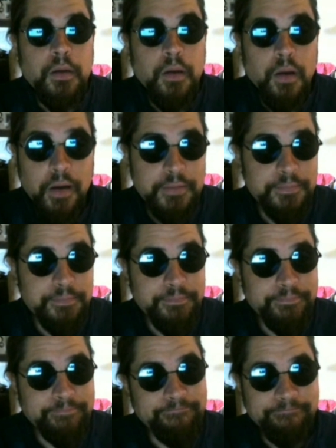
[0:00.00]
Alright,
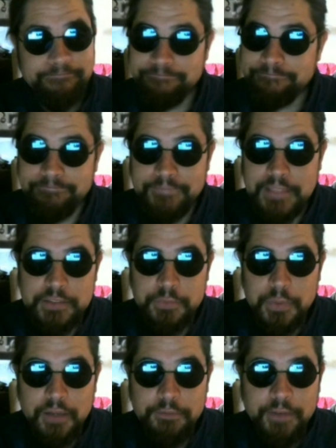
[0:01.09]
that's
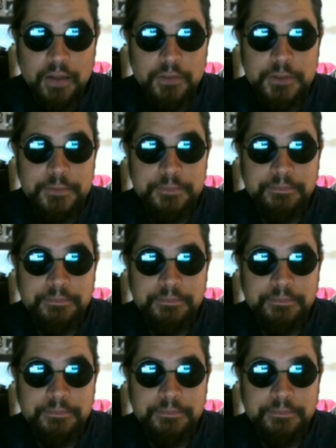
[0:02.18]
what I found.